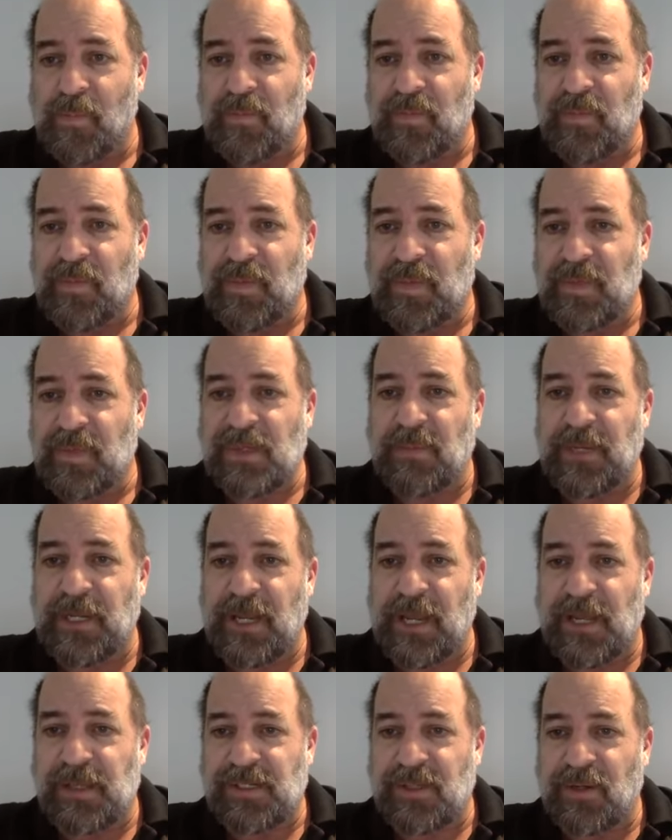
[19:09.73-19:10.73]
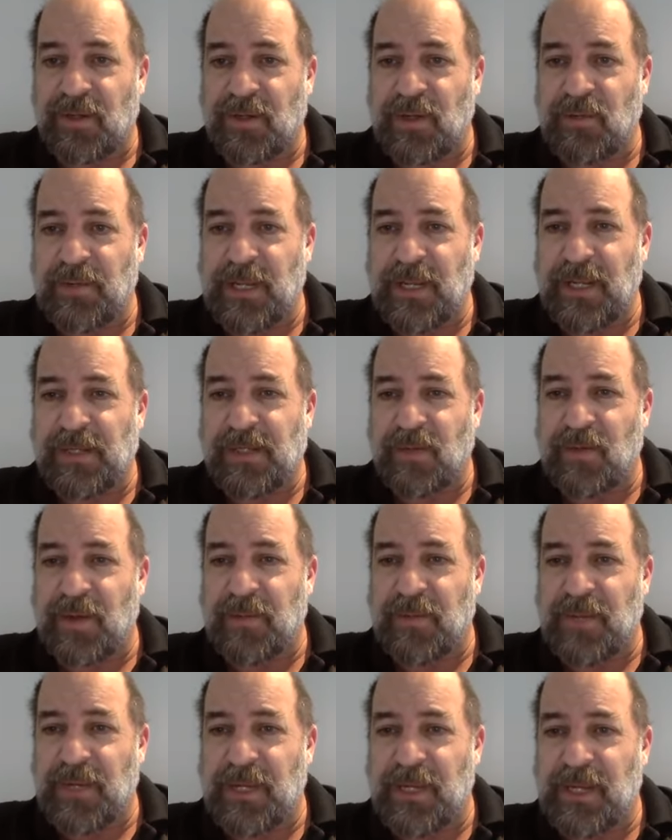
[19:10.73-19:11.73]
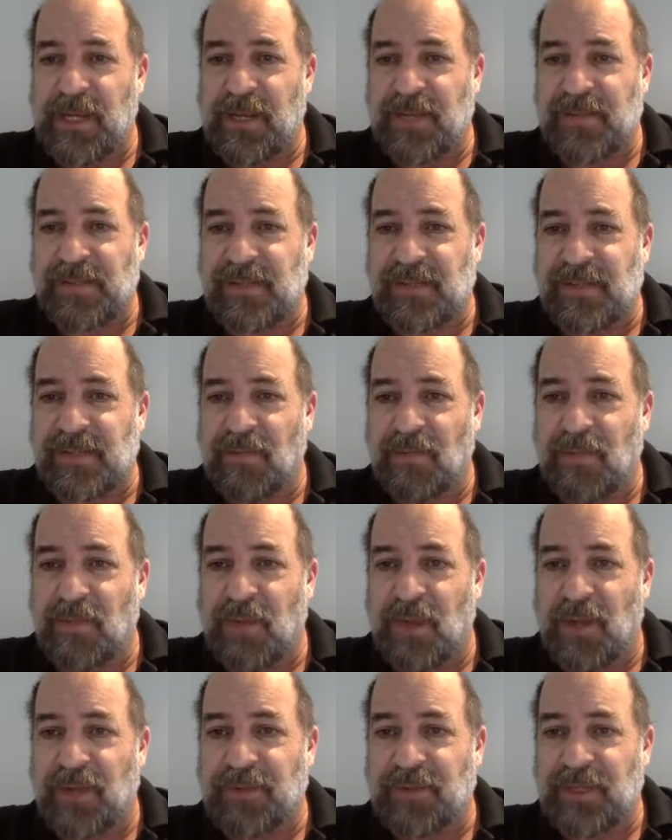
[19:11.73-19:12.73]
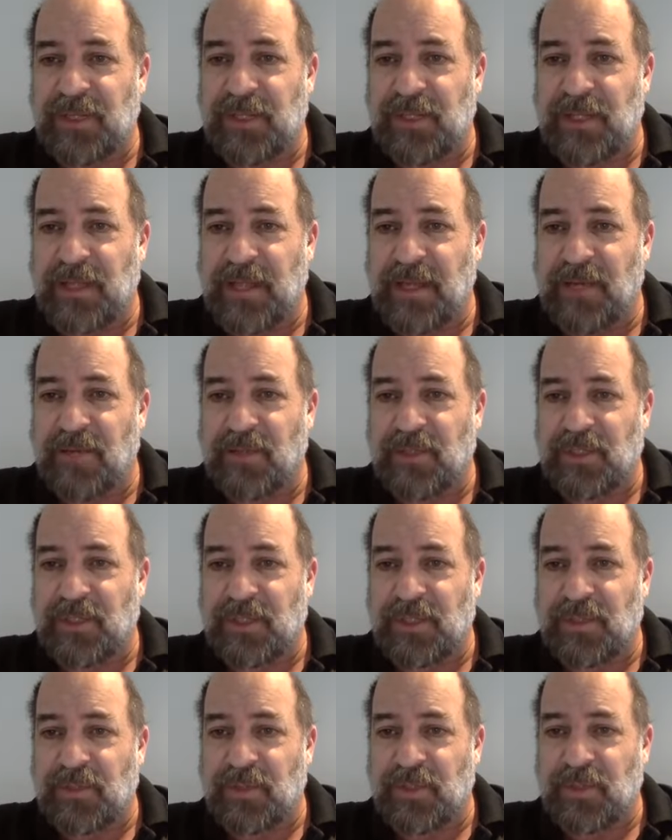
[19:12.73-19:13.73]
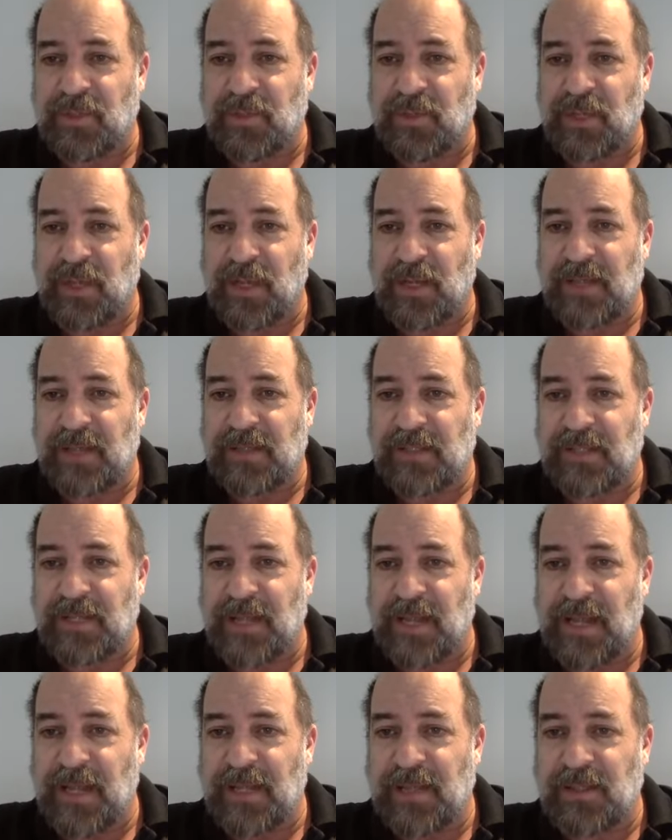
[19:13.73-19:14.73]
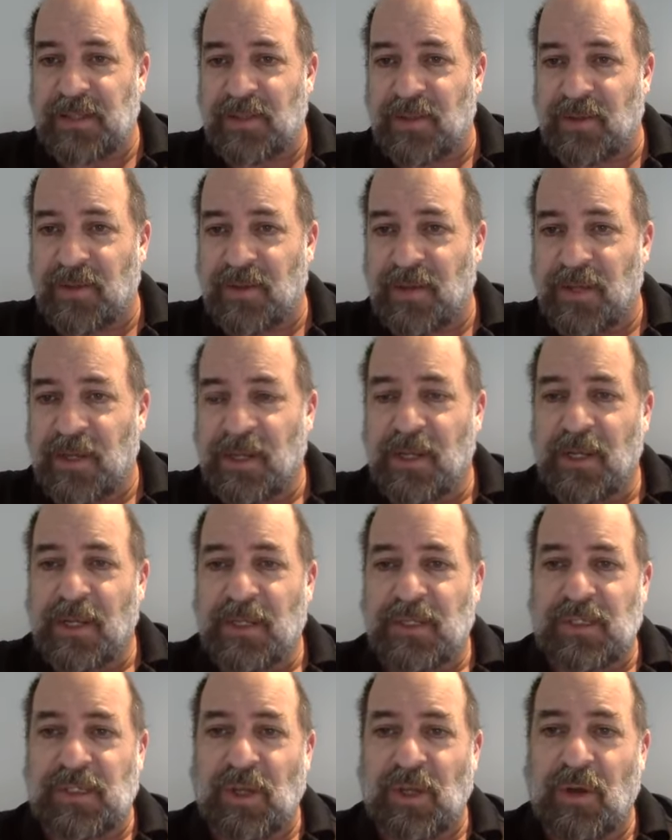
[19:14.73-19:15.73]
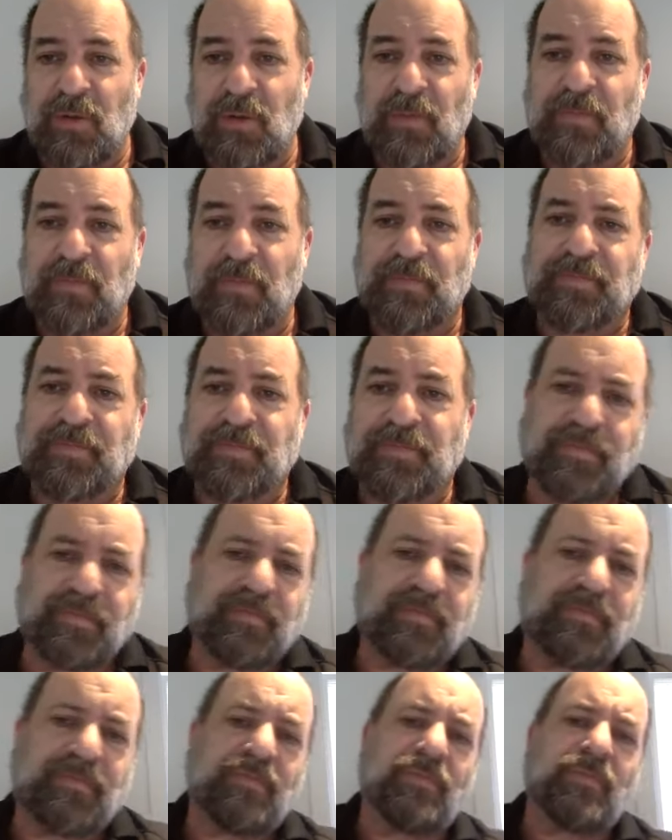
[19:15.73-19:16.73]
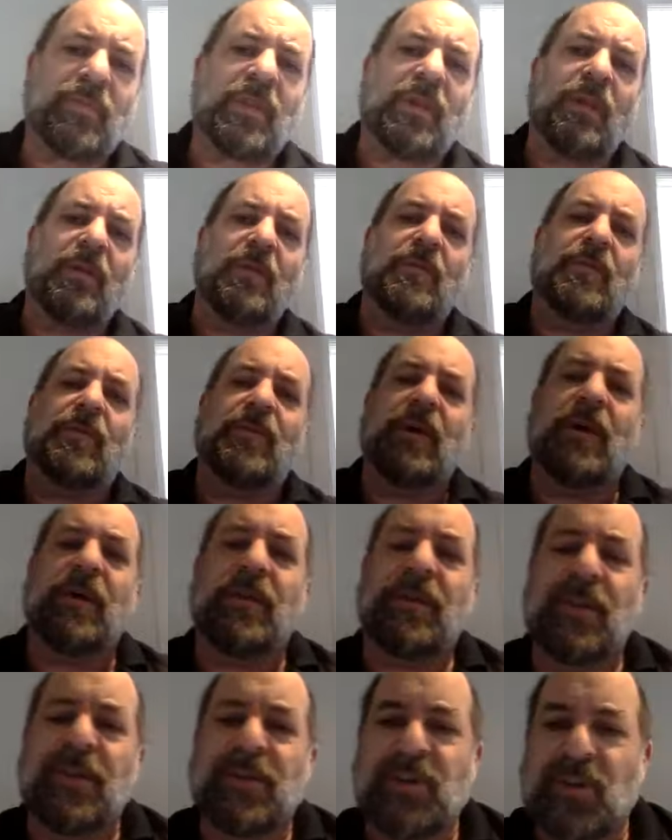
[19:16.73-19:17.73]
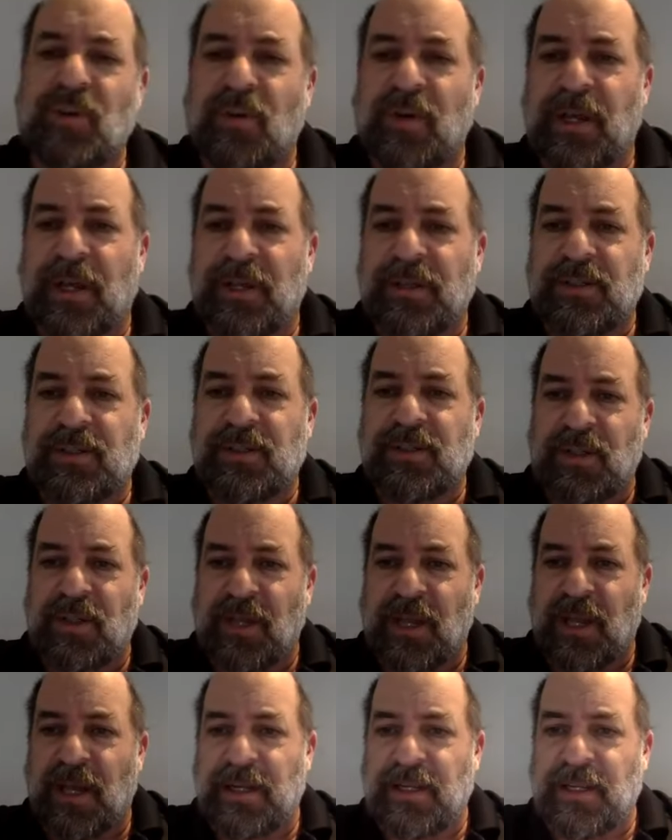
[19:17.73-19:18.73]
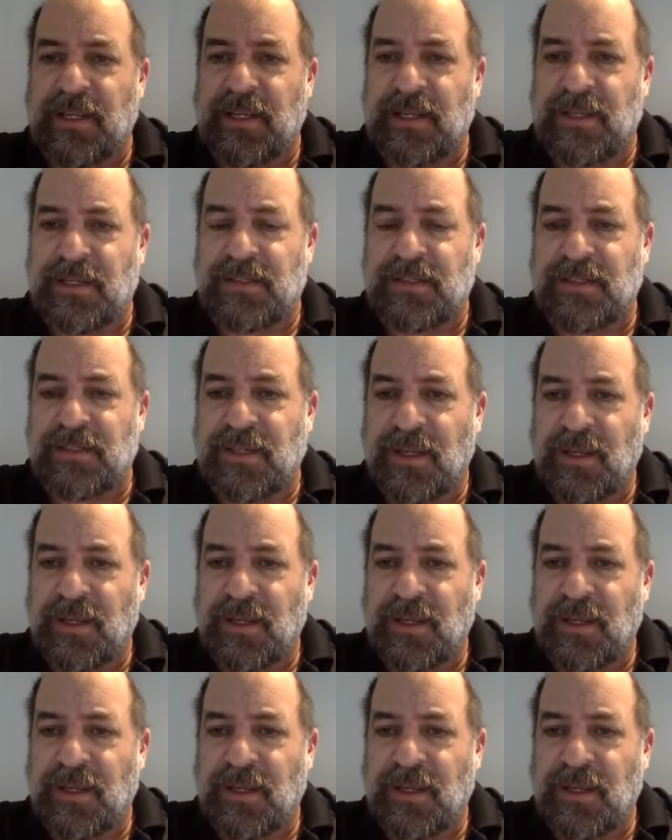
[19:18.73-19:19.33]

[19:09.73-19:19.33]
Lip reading: Somebody asked here, can we integrate PDFs in multi-languages, which applies as an answer? So the short answer to that is